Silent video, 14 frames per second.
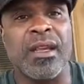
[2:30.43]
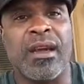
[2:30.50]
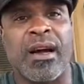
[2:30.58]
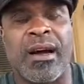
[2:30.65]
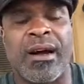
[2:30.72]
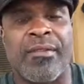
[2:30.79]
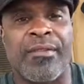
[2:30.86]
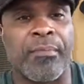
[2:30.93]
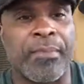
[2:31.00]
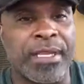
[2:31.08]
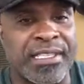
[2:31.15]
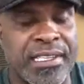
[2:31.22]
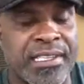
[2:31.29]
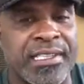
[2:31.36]
from
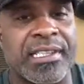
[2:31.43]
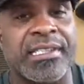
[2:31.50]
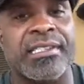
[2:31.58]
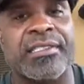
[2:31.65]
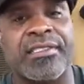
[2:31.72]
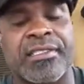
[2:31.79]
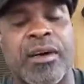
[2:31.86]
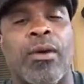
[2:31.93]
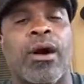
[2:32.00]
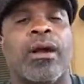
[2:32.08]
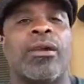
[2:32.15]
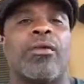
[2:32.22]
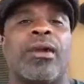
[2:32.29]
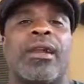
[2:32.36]
businesses and so
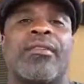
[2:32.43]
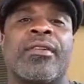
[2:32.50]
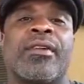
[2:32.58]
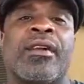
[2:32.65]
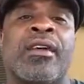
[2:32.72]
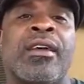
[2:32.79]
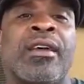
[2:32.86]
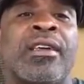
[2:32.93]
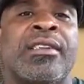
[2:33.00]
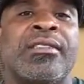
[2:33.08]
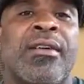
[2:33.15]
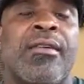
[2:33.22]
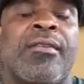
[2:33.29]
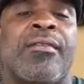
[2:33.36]
on or whatever.
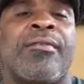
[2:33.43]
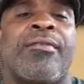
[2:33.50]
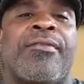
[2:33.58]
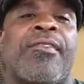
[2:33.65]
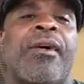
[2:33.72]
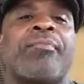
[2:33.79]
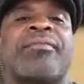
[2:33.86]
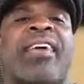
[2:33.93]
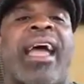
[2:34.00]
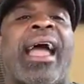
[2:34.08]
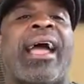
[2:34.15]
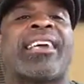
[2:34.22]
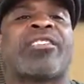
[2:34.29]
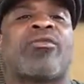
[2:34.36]
So from
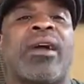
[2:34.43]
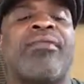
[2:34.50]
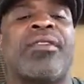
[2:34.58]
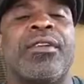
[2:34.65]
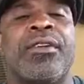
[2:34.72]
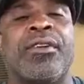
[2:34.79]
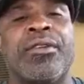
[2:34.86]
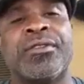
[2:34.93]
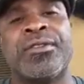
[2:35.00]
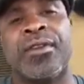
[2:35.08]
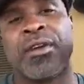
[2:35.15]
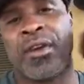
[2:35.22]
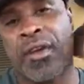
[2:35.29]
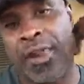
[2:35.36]
tax
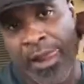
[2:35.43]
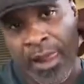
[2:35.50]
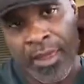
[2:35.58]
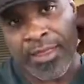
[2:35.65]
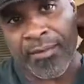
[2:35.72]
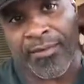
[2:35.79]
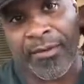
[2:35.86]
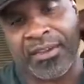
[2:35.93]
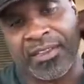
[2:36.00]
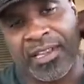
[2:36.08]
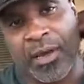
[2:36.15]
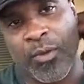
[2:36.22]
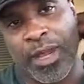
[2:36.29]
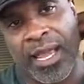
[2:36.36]
revenues, the
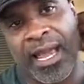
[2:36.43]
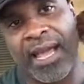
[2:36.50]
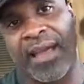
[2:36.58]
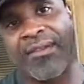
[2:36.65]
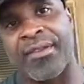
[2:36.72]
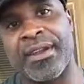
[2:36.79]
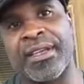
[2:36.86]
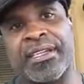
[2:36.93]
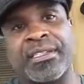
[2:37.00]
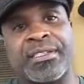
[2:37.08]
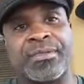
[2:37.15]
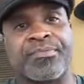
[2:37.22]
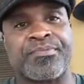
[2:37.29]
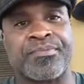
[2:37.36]
first thing we have
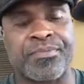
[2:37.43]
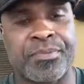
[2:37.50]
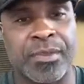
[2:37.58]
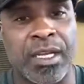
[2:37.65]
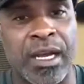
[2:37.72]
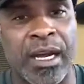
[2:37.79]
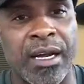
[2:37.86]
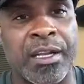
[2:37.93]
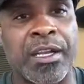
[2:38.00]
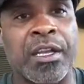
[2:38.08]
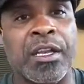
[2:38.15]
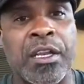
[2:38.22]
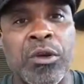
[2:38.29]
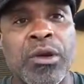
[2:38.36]
is
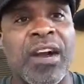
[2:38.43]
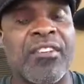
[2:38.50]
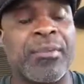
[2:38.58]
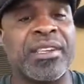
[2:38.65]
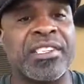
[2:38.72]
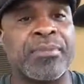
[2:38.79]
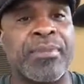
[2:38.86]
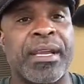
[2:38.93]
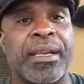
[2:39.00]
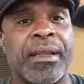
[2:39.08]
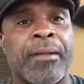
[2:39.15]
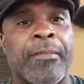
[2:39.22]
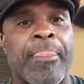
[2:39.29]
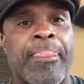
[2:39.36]
new government
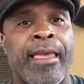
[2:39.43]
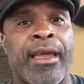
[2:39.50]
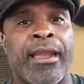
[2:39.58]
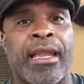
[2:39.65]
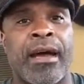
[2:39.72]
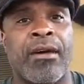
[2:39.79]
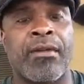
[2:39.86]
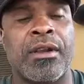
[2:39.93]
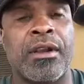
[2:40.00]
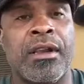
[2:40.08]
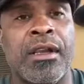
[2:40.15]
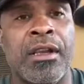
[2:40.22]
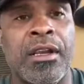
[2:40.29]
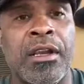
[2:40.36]
spending. Now,
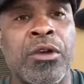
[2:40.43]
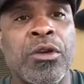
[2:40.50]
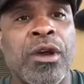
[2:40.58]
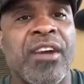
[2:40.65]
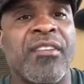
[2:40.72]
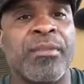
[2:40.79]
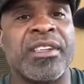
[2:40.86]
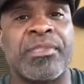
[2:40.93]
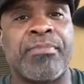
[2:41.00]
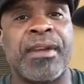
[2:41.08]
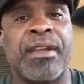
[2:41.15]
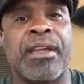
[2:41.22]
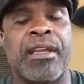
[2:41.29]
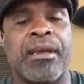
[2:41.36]
new government
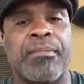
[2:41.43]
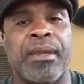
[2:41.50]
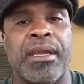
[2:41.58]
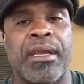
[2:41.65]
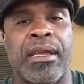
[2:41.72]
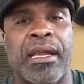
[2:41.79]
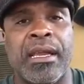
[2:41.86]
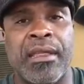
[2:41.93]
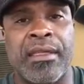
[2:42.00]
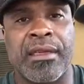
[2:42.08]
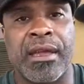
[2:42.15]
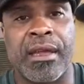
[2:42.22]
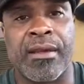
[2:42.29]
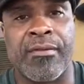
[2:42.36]
spending could be
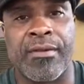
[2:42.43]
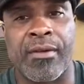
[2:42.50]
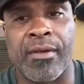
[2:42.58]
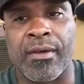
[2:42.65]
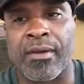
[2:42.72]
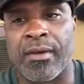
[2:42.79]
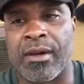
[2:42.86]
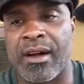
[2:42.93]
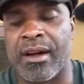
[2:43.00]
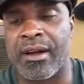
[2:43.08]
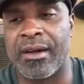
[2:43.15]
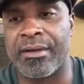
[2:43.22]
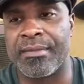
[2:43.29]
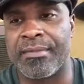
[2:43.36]
anything
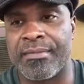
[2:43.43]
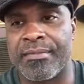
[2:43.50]
for